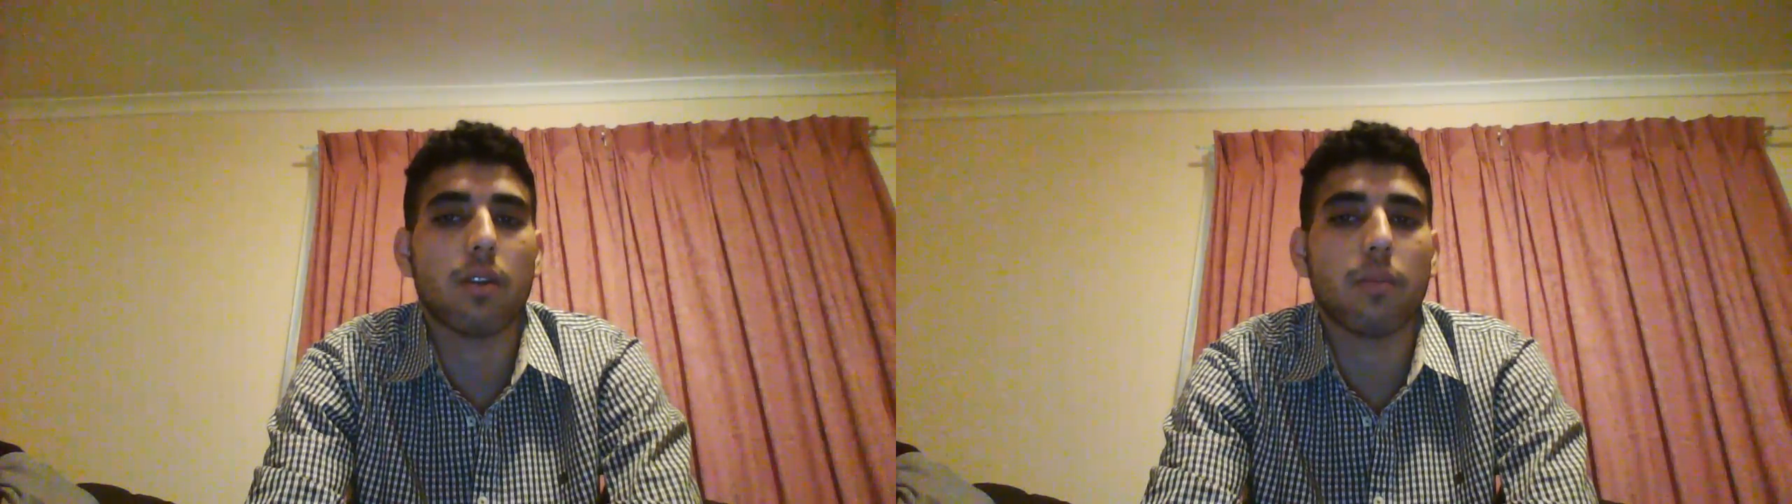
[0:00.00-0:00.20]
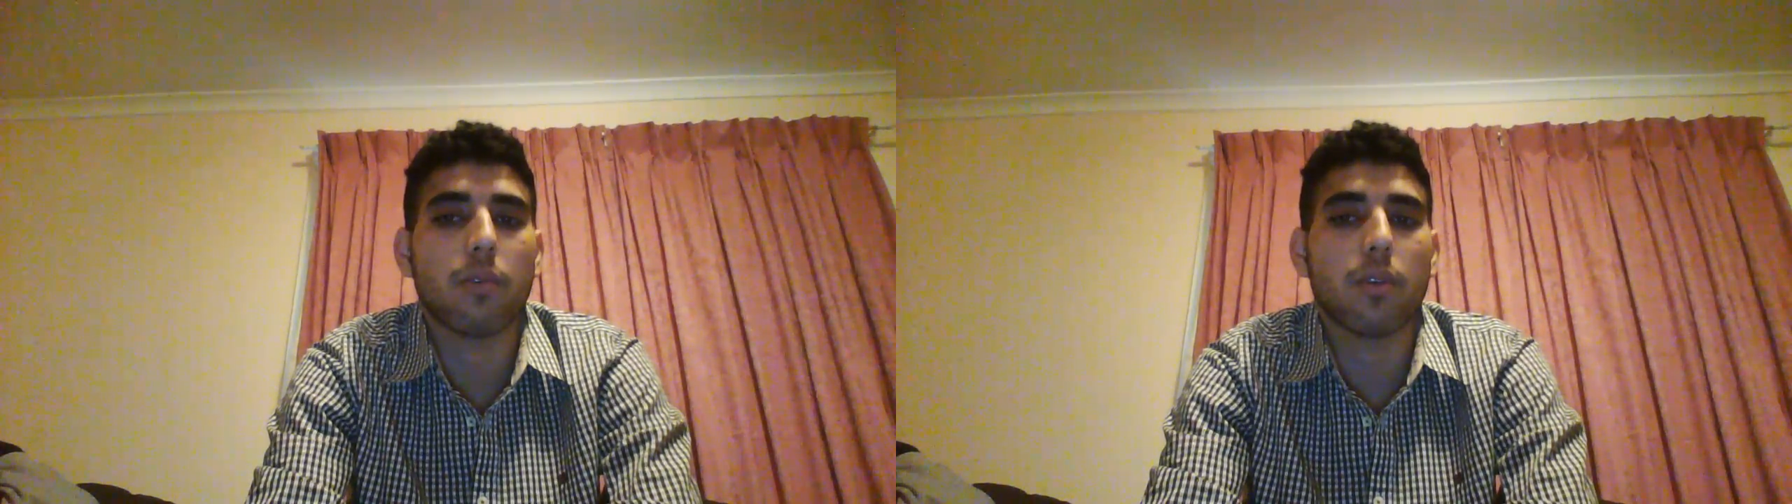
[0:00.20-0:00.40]

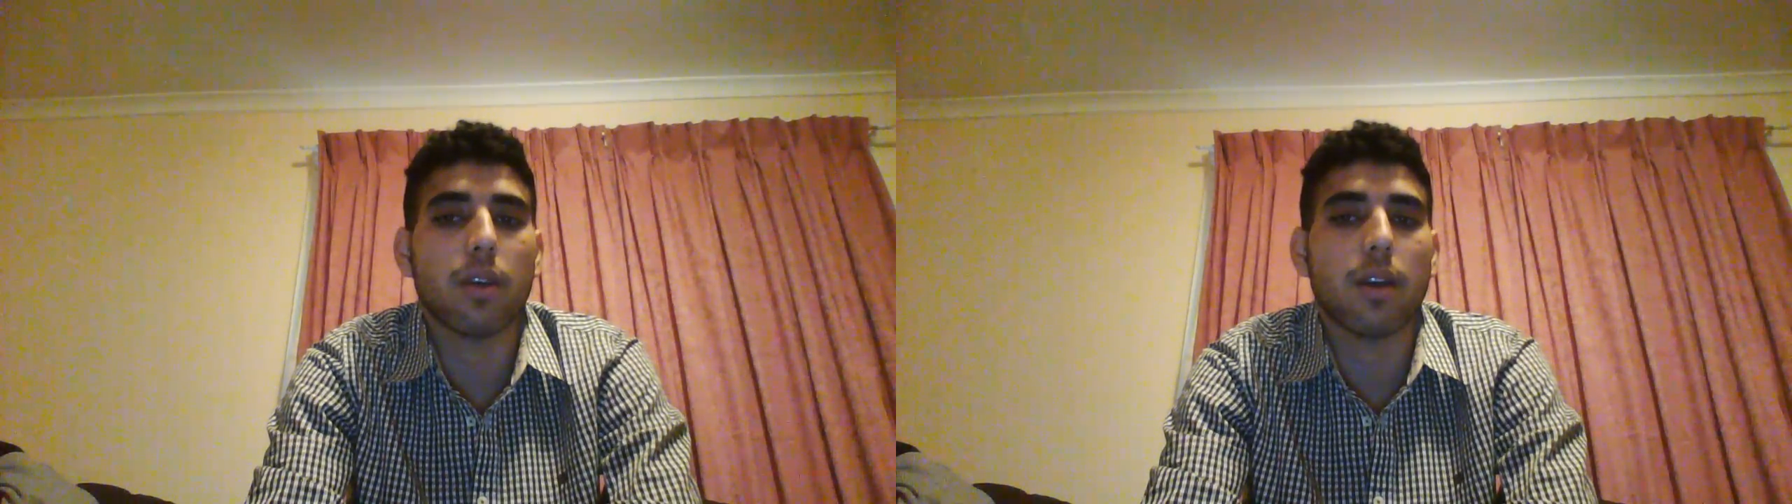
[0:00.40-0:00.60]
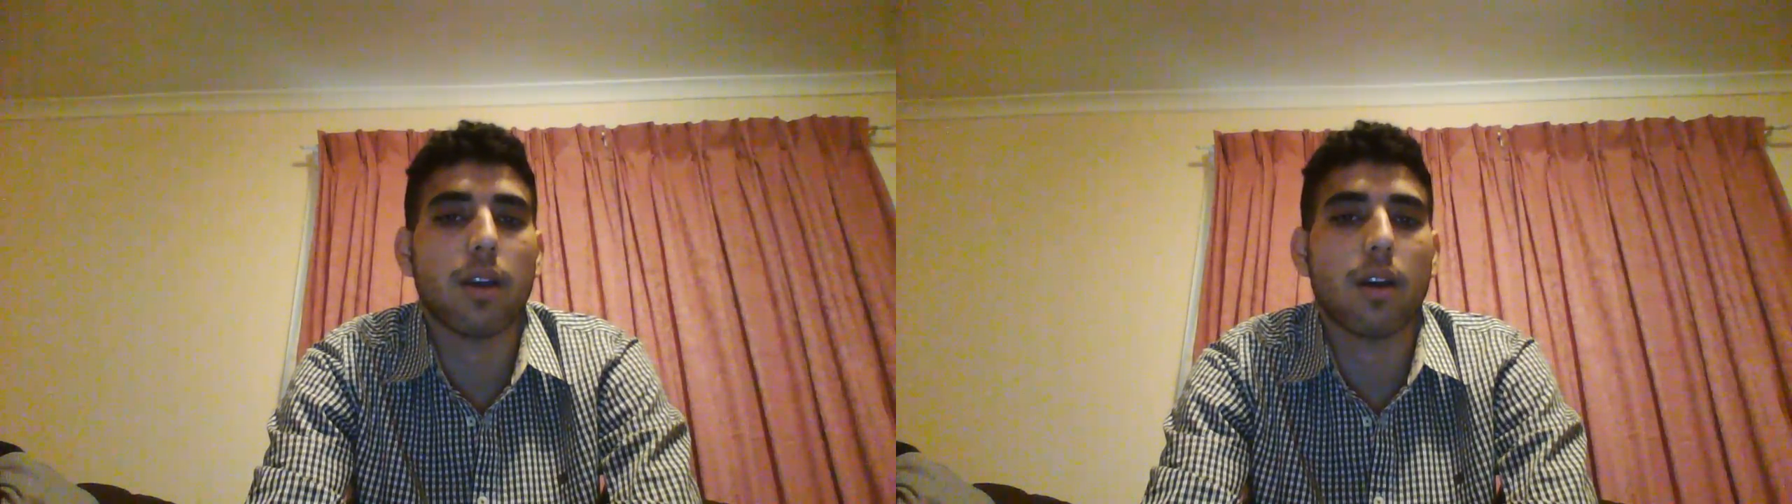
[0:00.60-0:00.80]

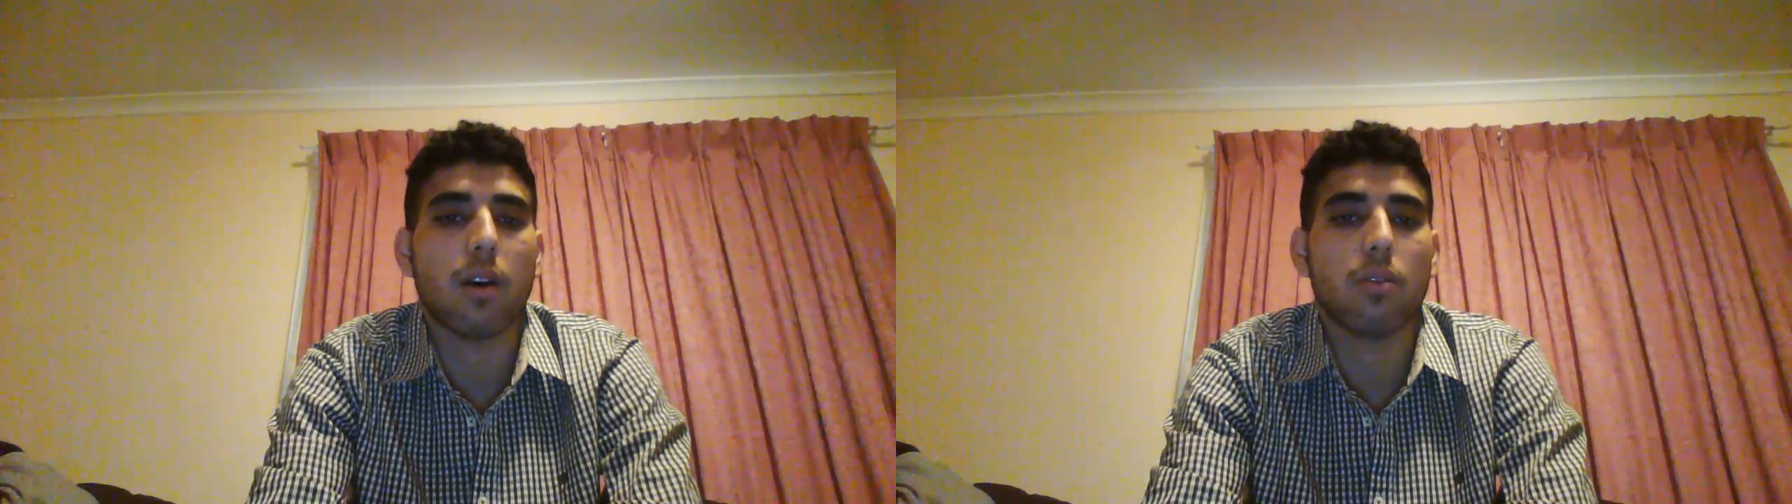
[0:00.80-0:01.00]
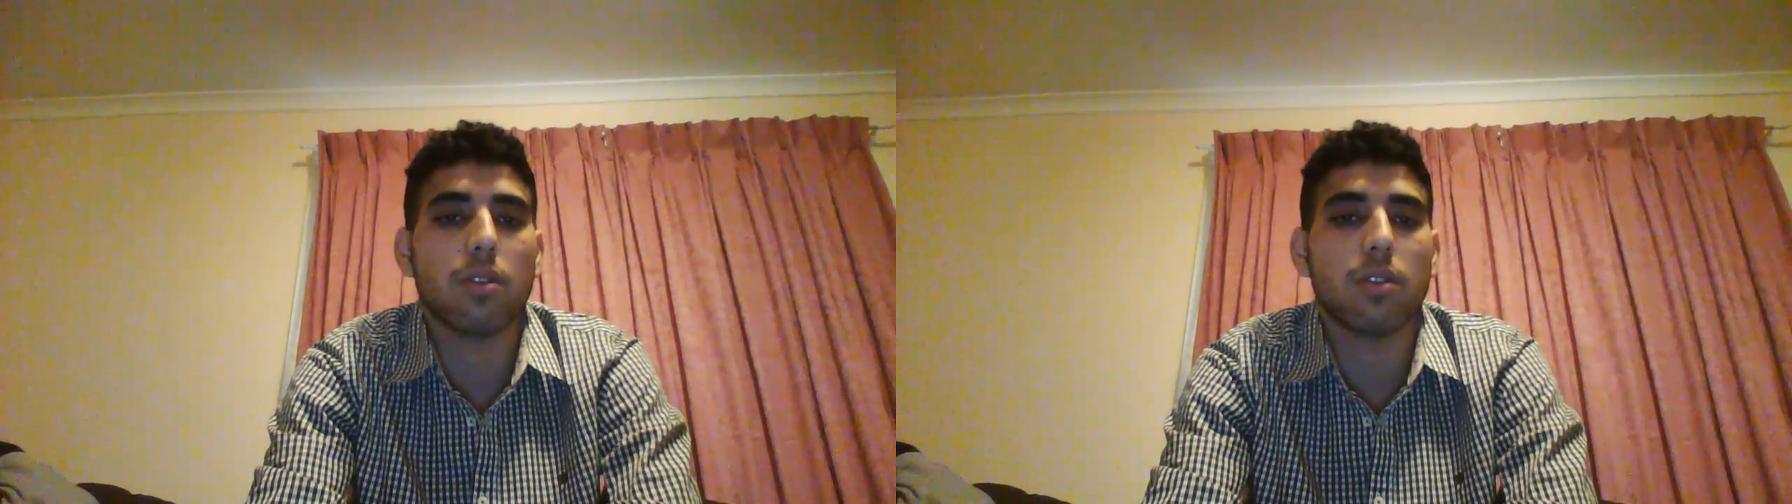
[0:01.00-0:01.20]
computing and
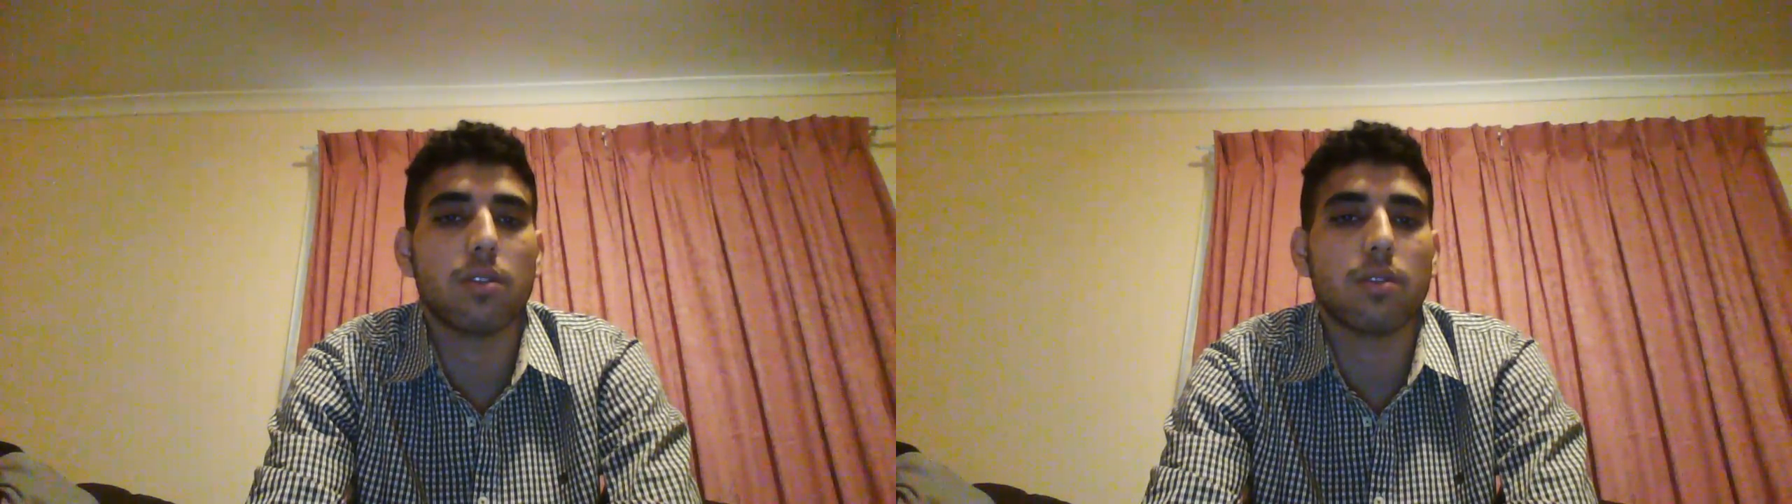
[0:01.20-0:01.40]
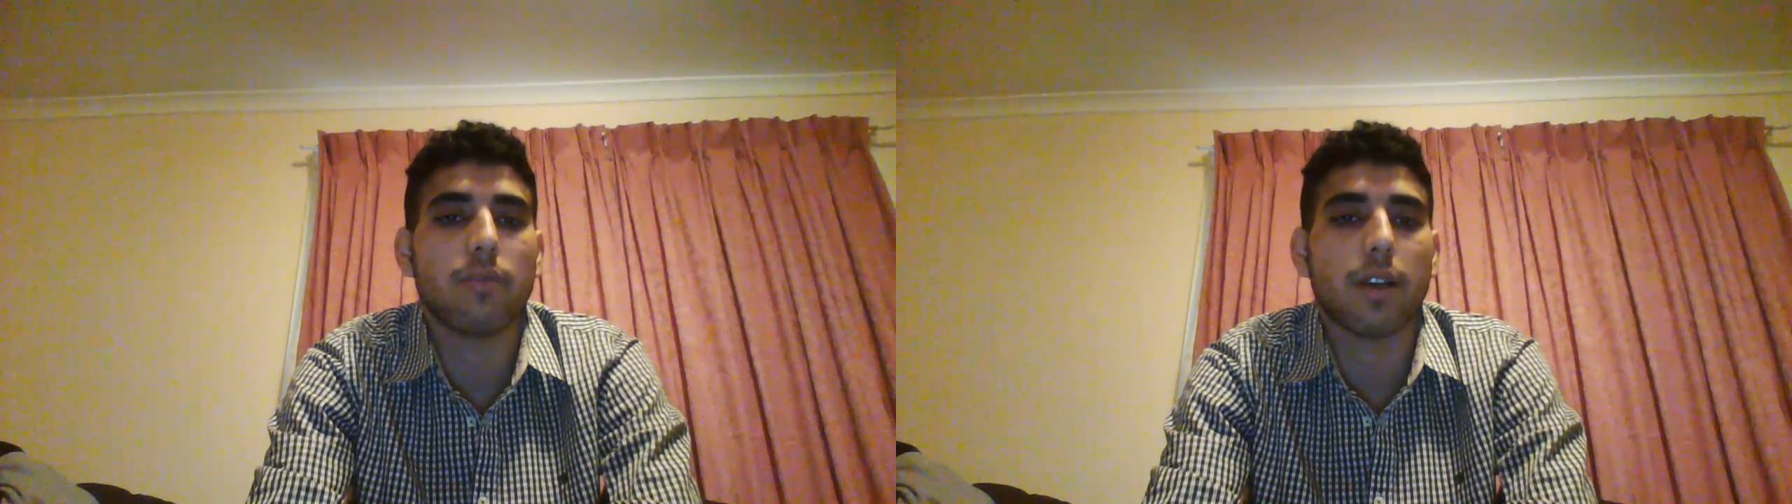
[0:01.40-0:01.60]
how these